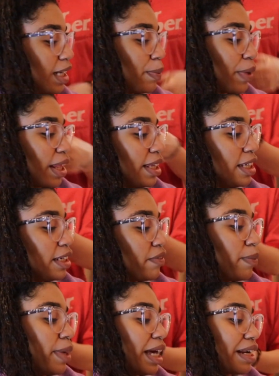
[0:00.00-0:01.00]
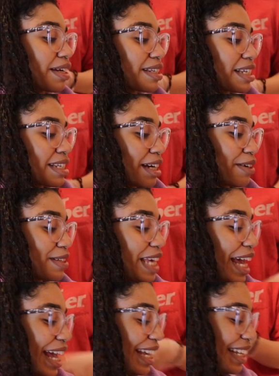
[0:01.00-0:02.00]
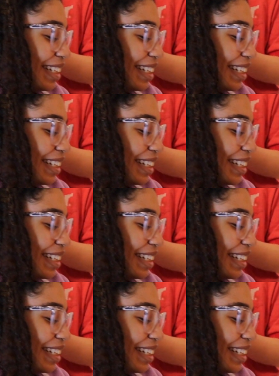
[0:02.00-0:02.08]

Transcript: And it probably didn't even matter because it's not gonna take.